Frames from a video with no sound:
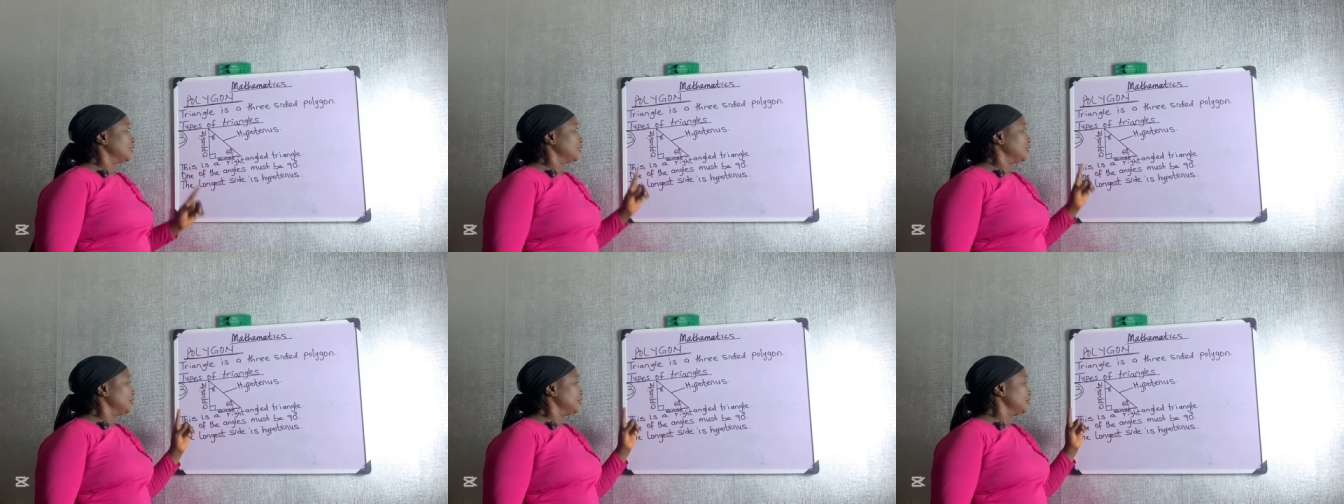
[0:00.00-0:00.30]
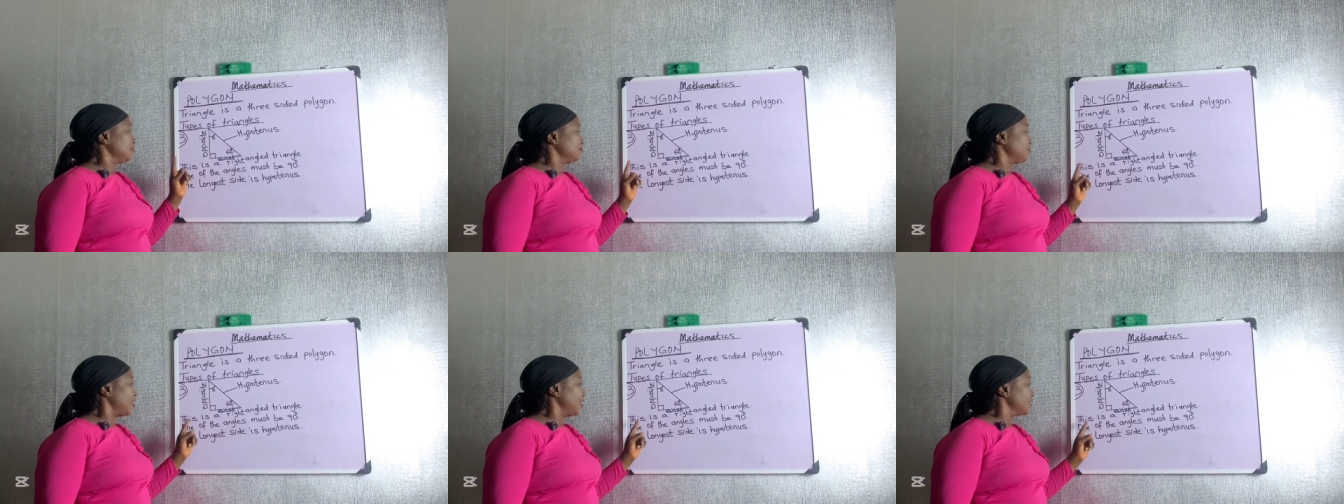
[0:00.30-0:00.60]
a
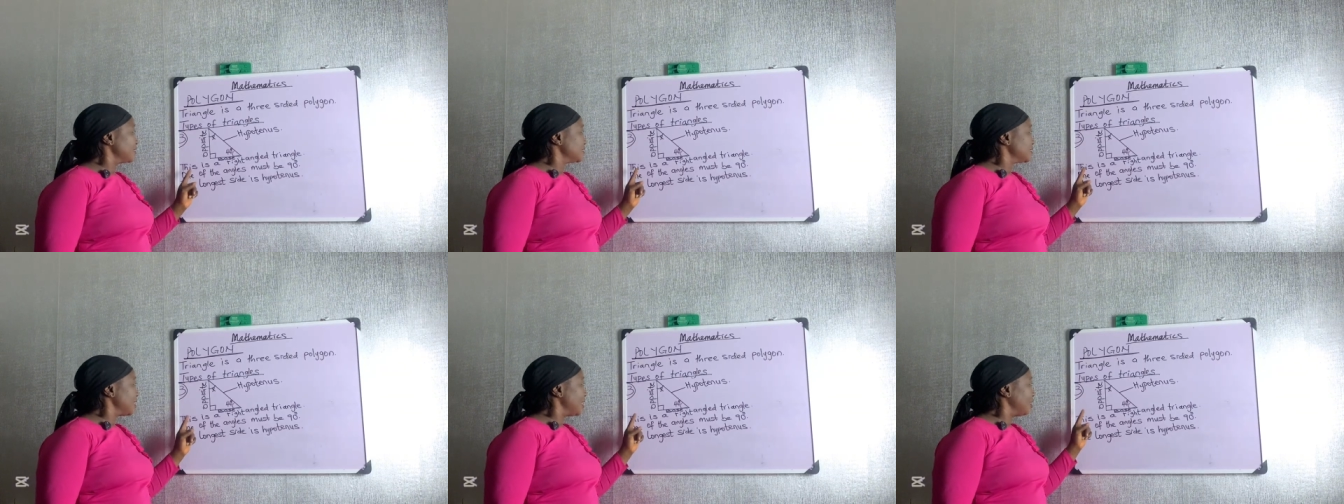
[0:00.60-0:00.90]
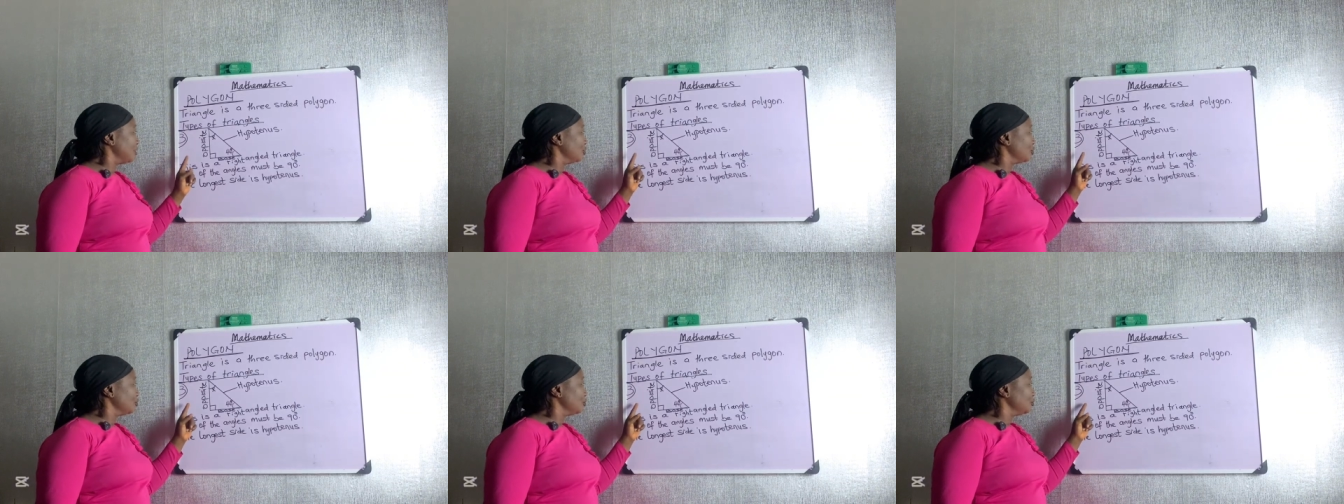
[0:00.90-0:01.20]

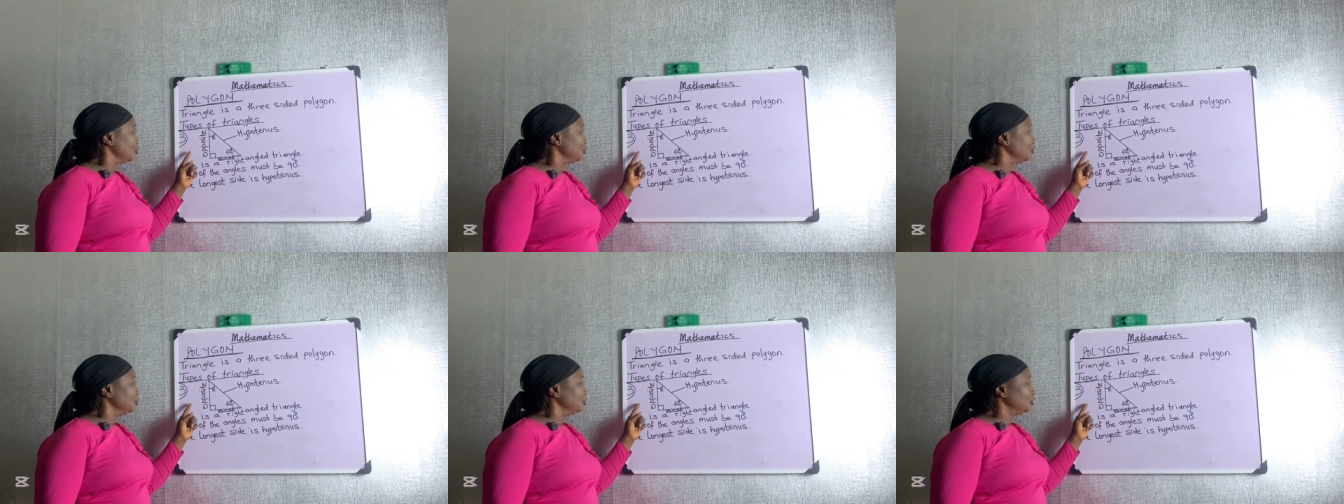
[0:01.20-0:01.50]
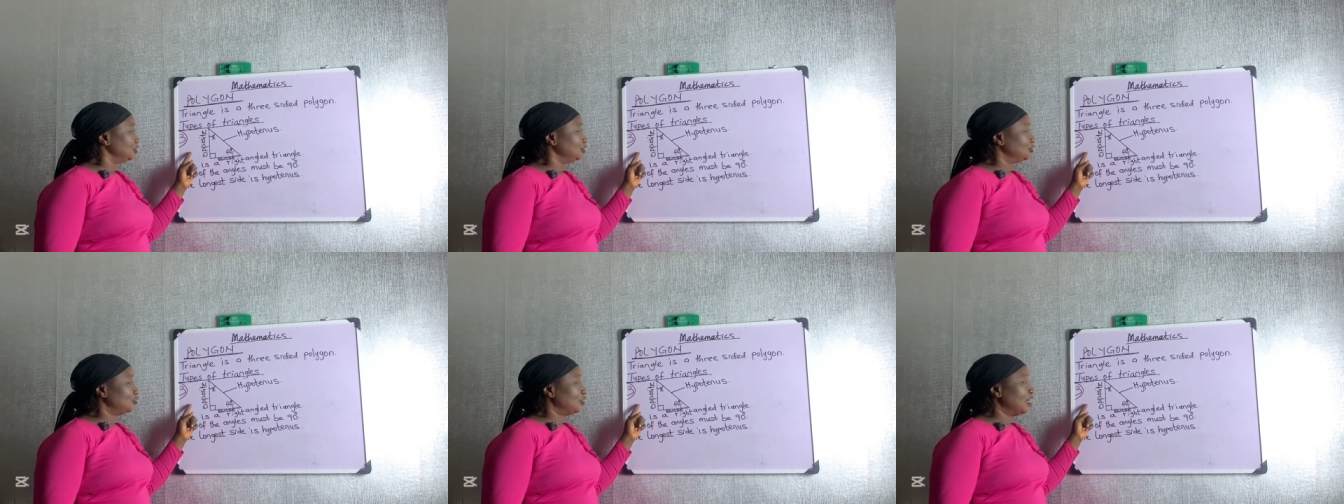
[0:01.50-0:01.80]
right-angled
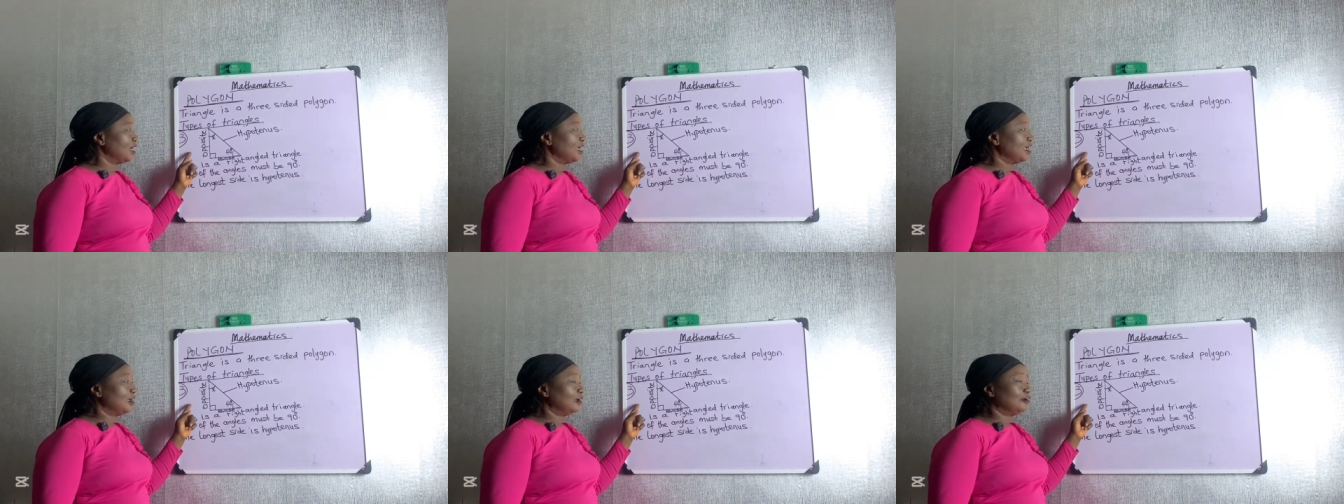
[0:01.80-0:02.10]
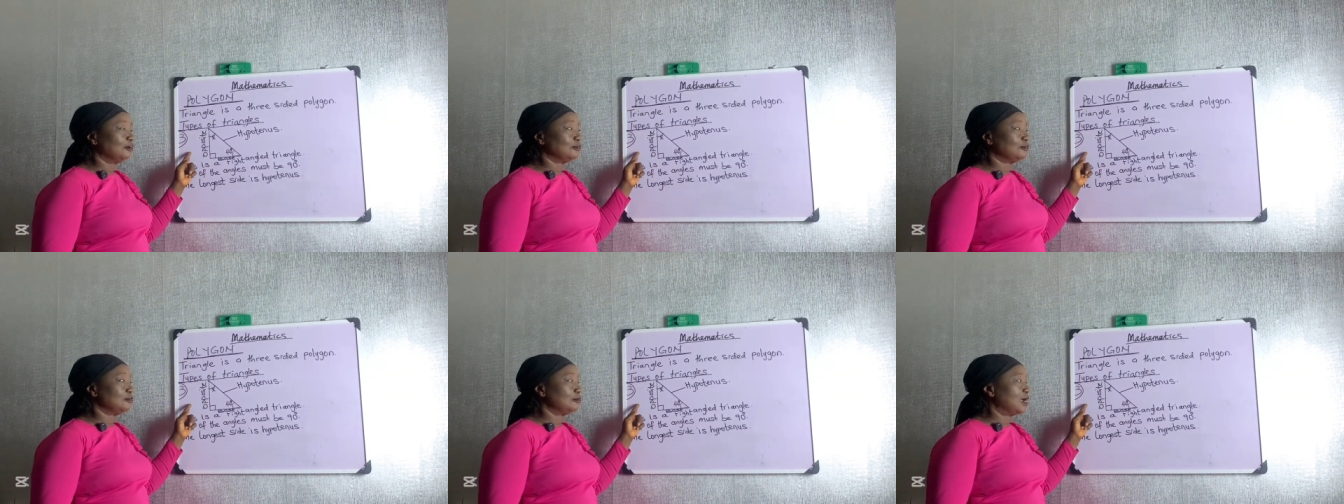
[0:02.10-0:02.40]

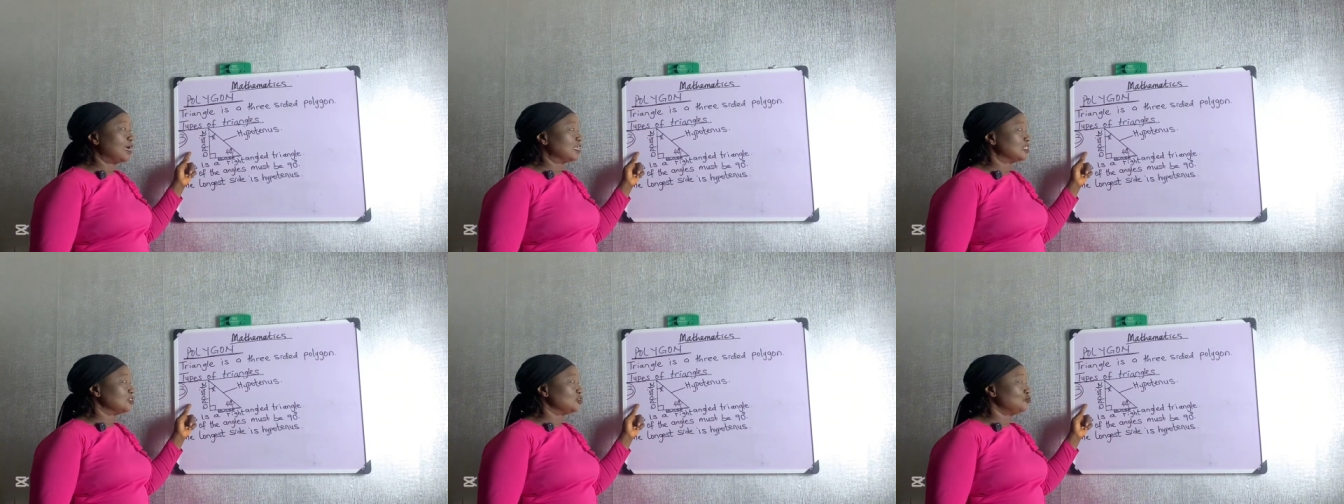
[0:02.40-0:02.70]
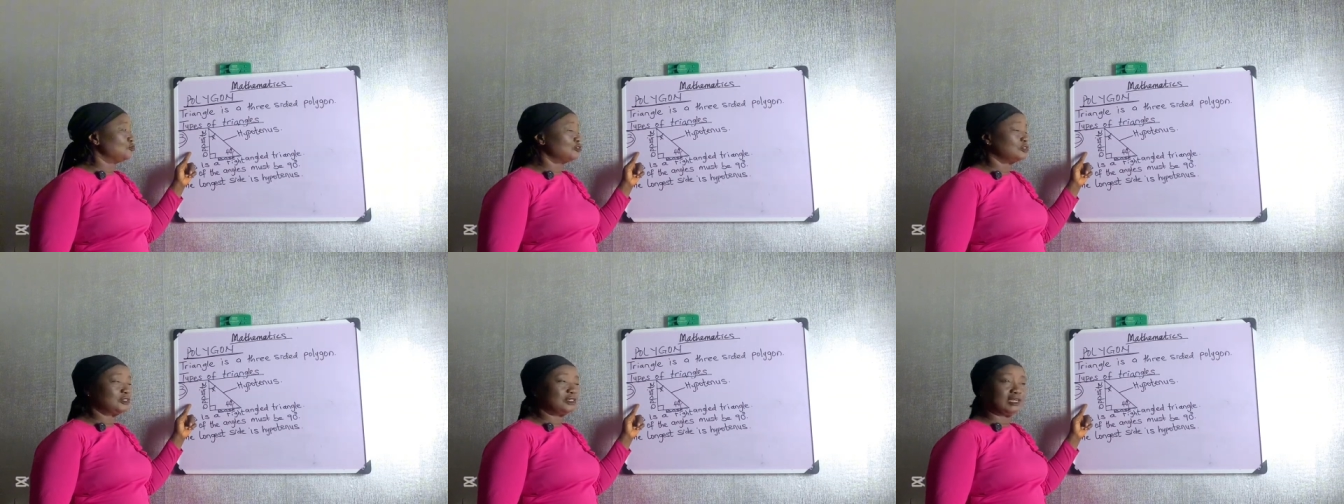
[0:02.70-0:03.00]
triangle, as
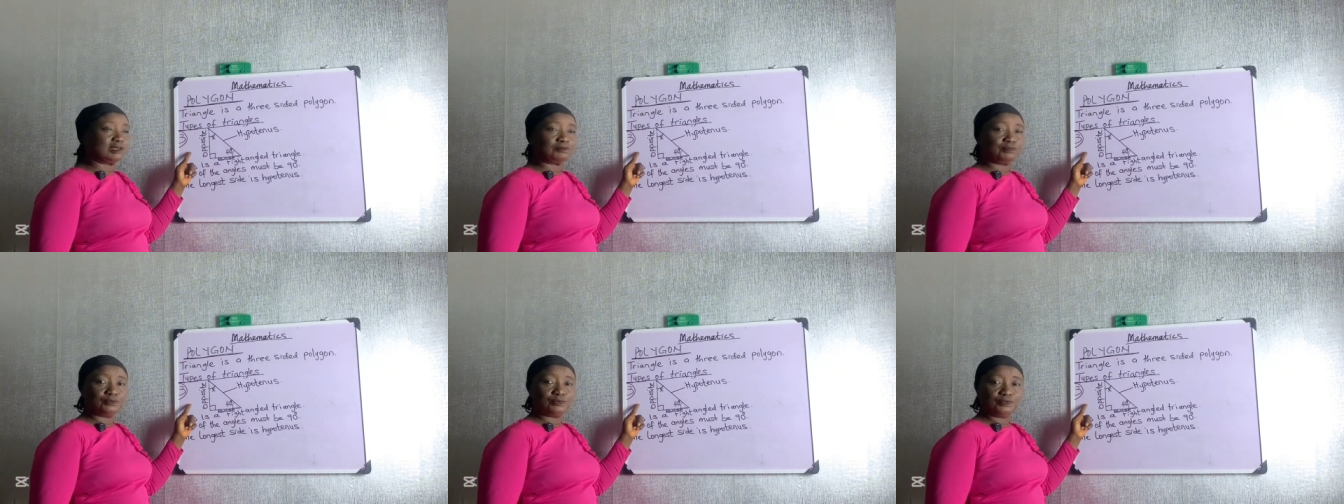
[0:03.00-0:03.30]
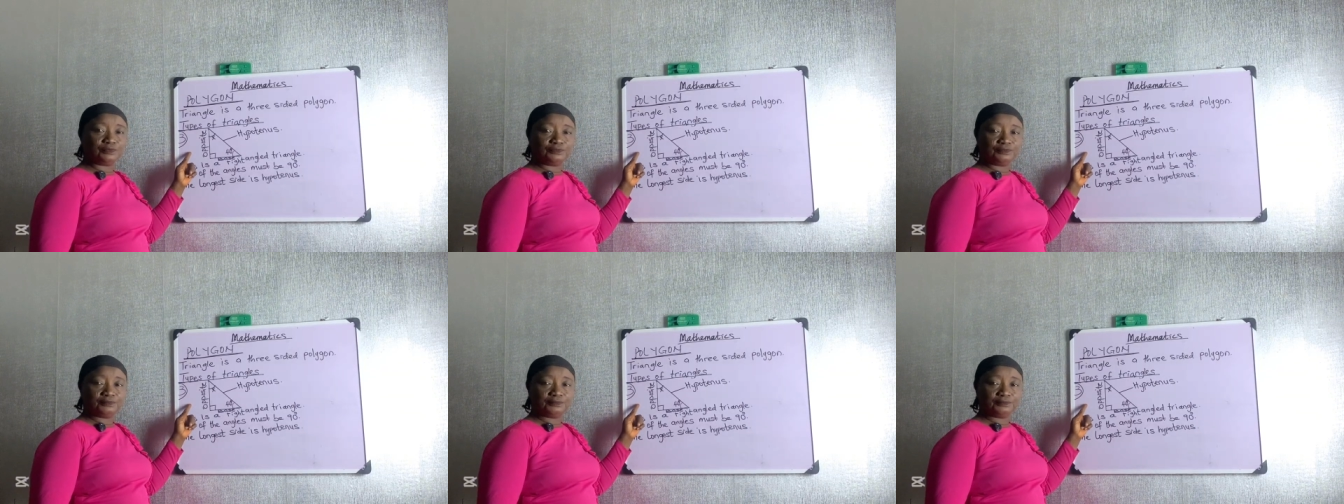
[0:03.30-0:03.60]
drawn above.